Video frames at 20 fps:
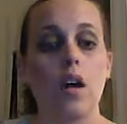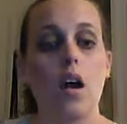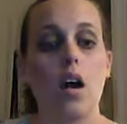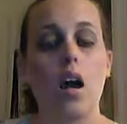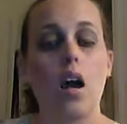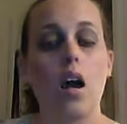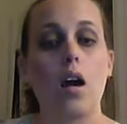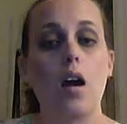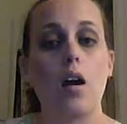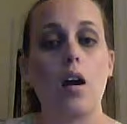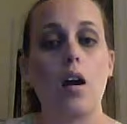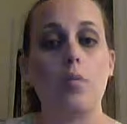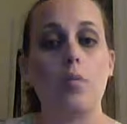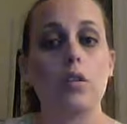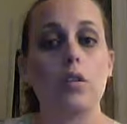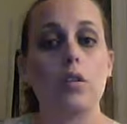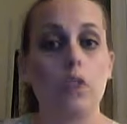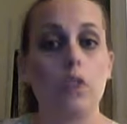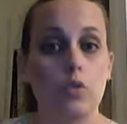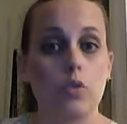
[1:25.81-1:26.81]
um,
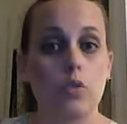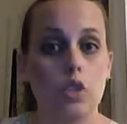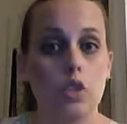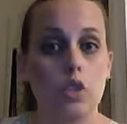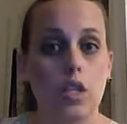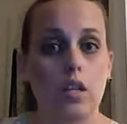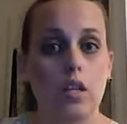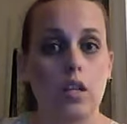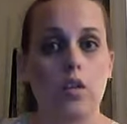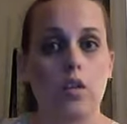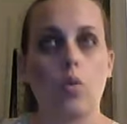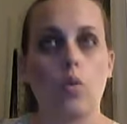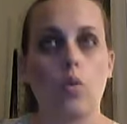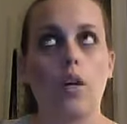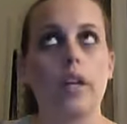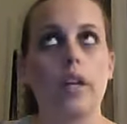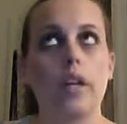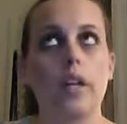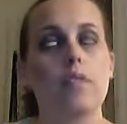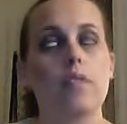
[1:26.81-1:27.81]
lotion
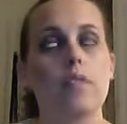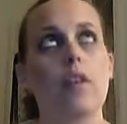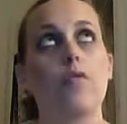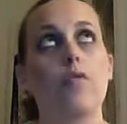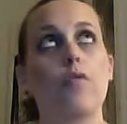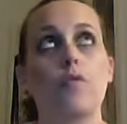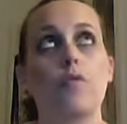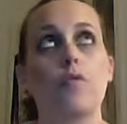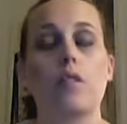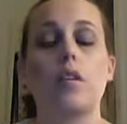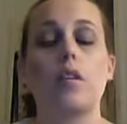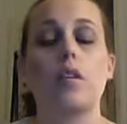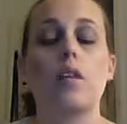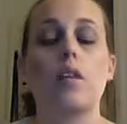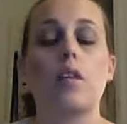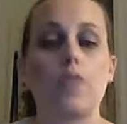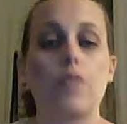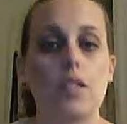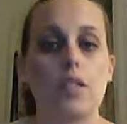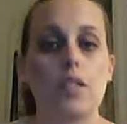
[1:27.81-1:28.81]
or it, if
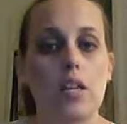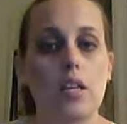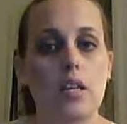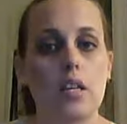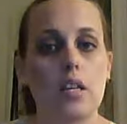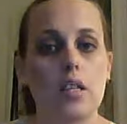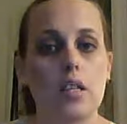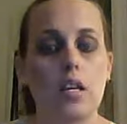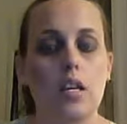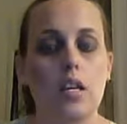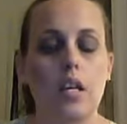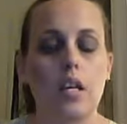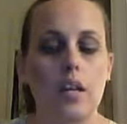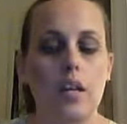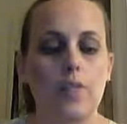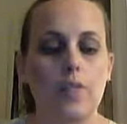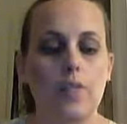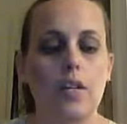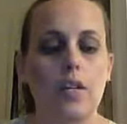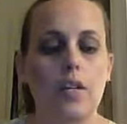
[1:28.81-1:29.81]
if it, does,
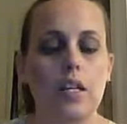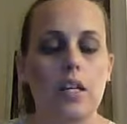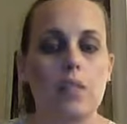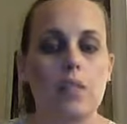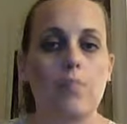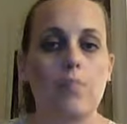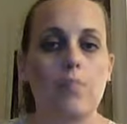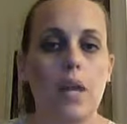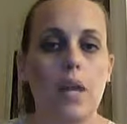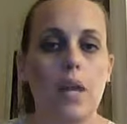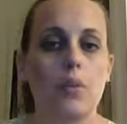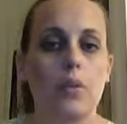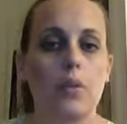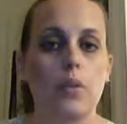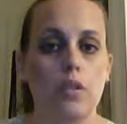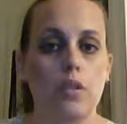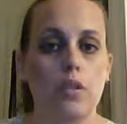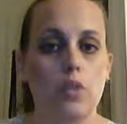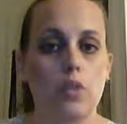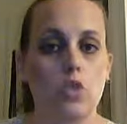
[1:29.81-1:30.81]
if it is made with
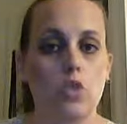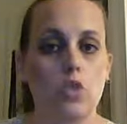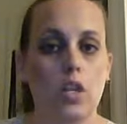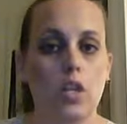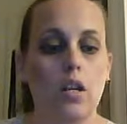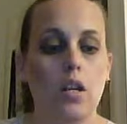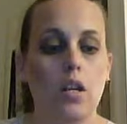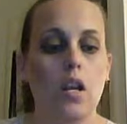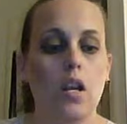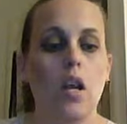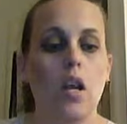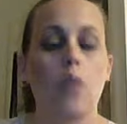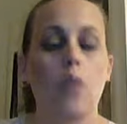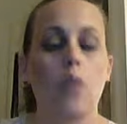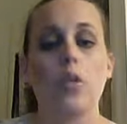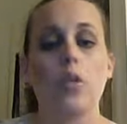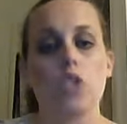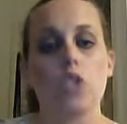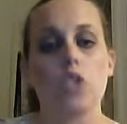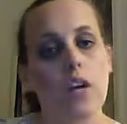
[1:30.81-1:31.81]
lotion,
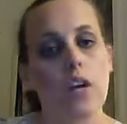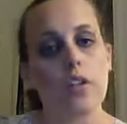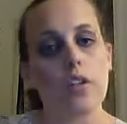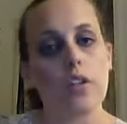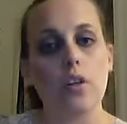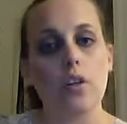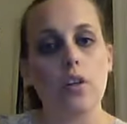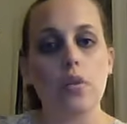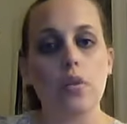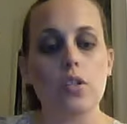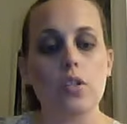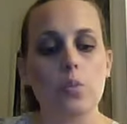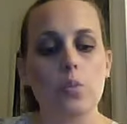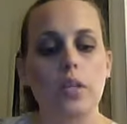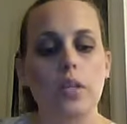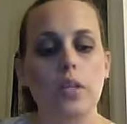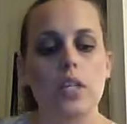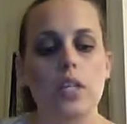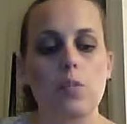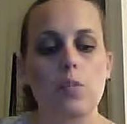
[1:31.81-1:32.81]
which I already know this
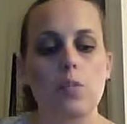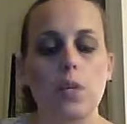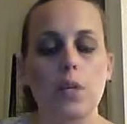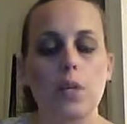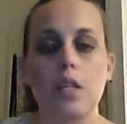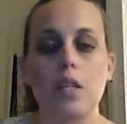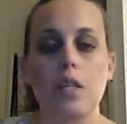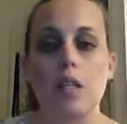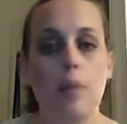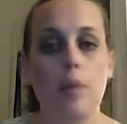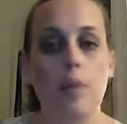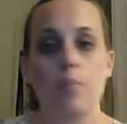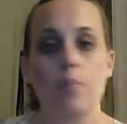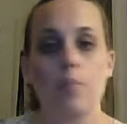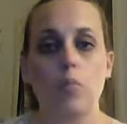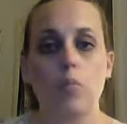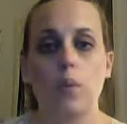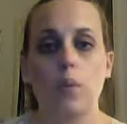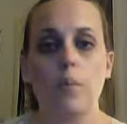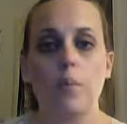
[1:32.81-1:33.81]
one is because I
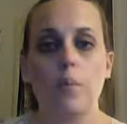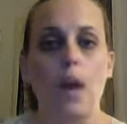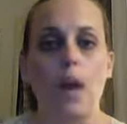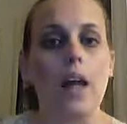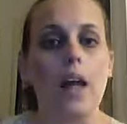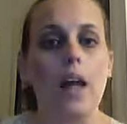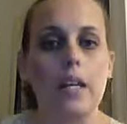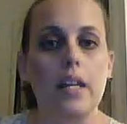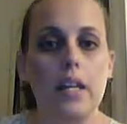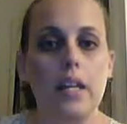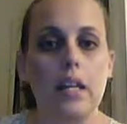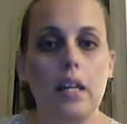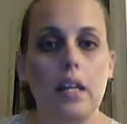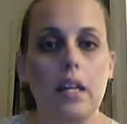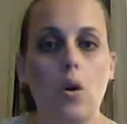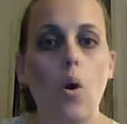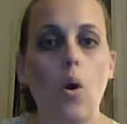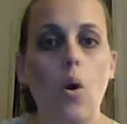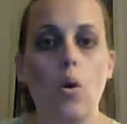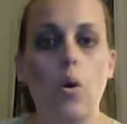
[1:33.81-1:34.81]
we bought it at
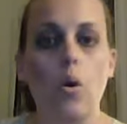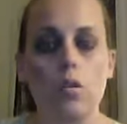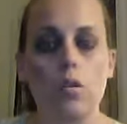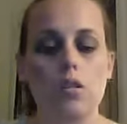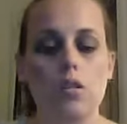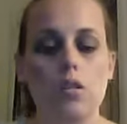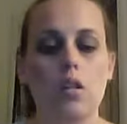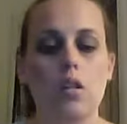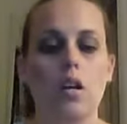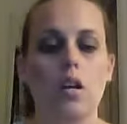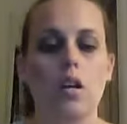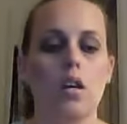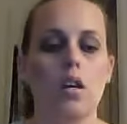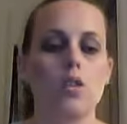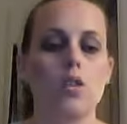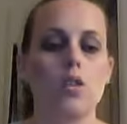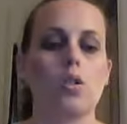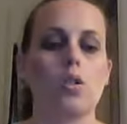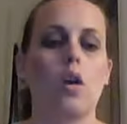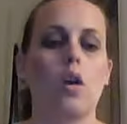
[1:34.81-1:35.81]
Kohl's.
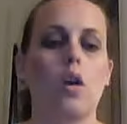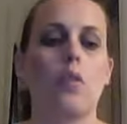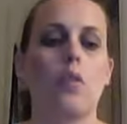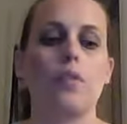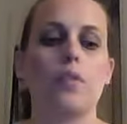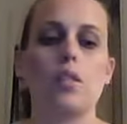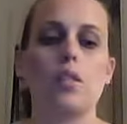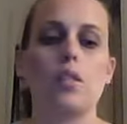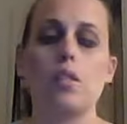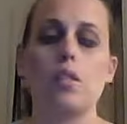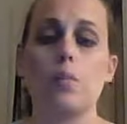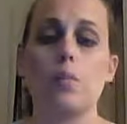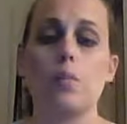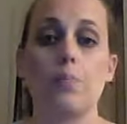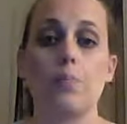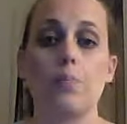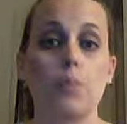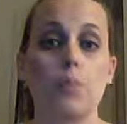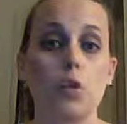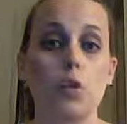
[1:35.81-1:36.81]
So this is a
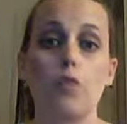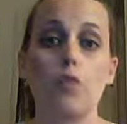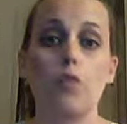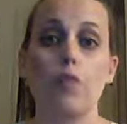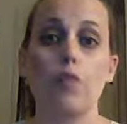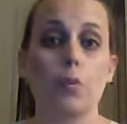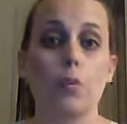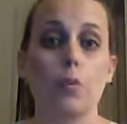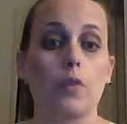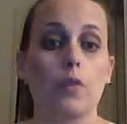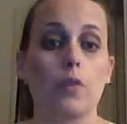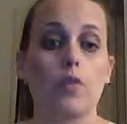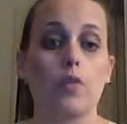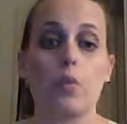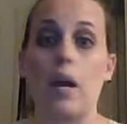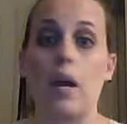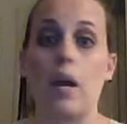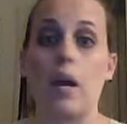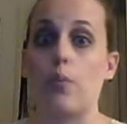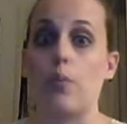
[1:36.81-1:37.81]
beautiful
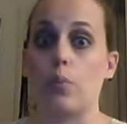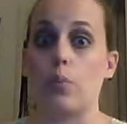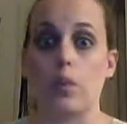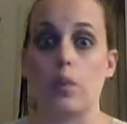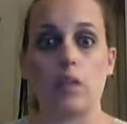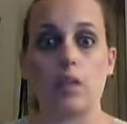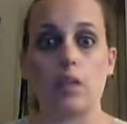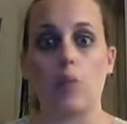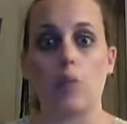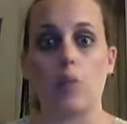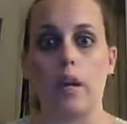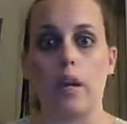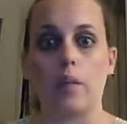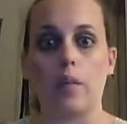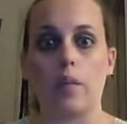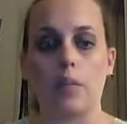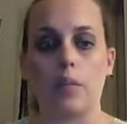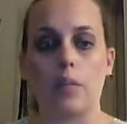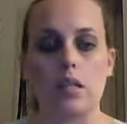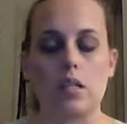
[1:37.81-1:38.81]
perfume. I really
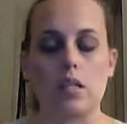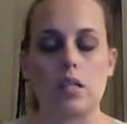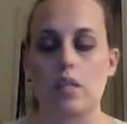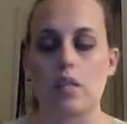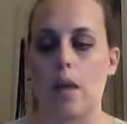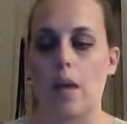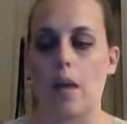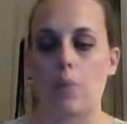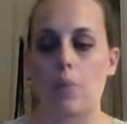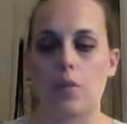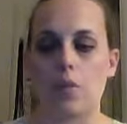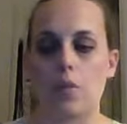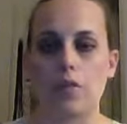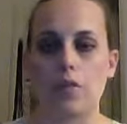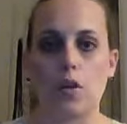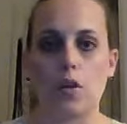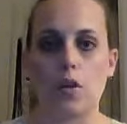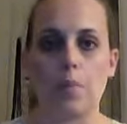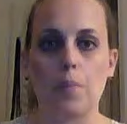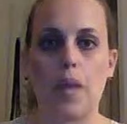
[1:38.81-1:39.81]
recommend that
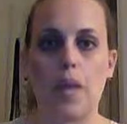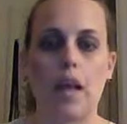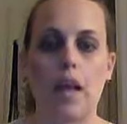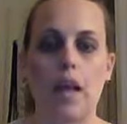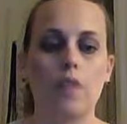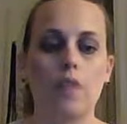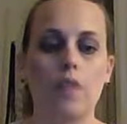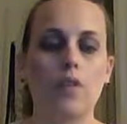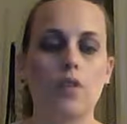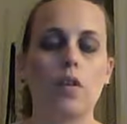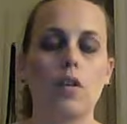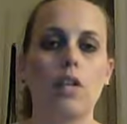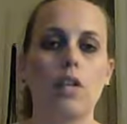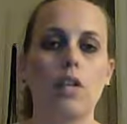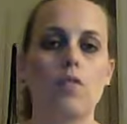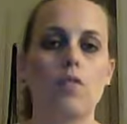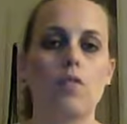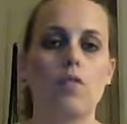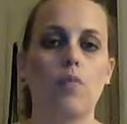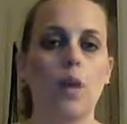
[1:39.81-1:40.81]
perfume. And if you guys
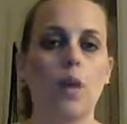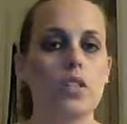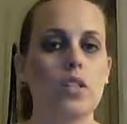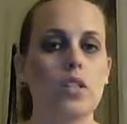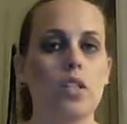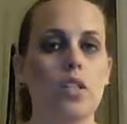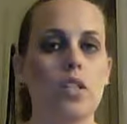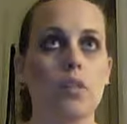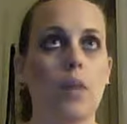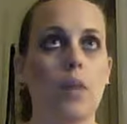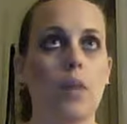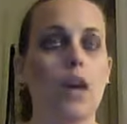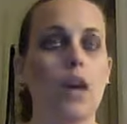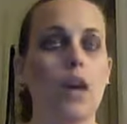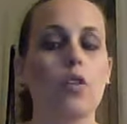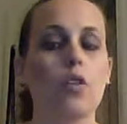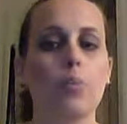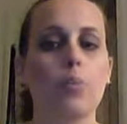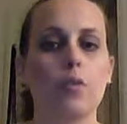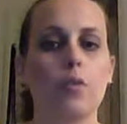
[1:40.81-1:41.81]
have watched any of my
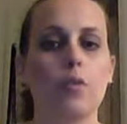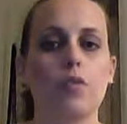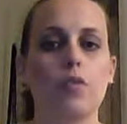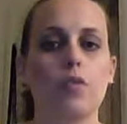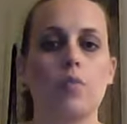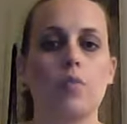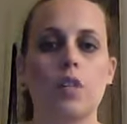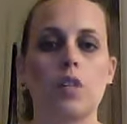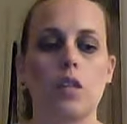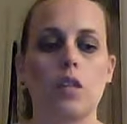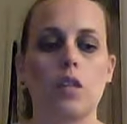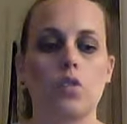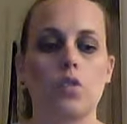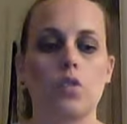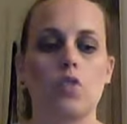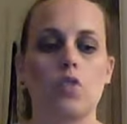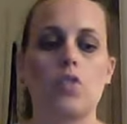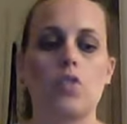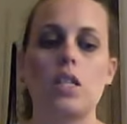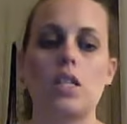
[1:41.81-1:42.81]
other perfume videos,
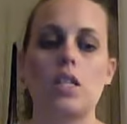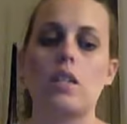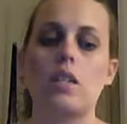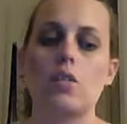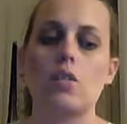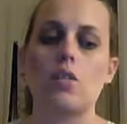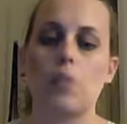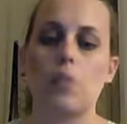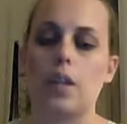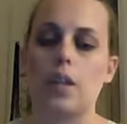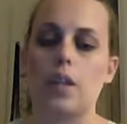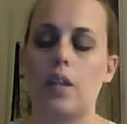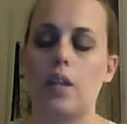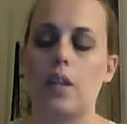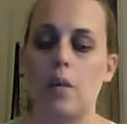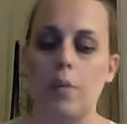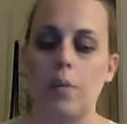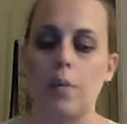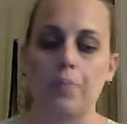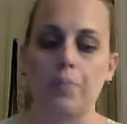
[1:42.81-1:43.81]
you've seen this one in
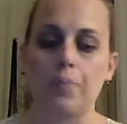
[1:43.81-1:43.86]
that one.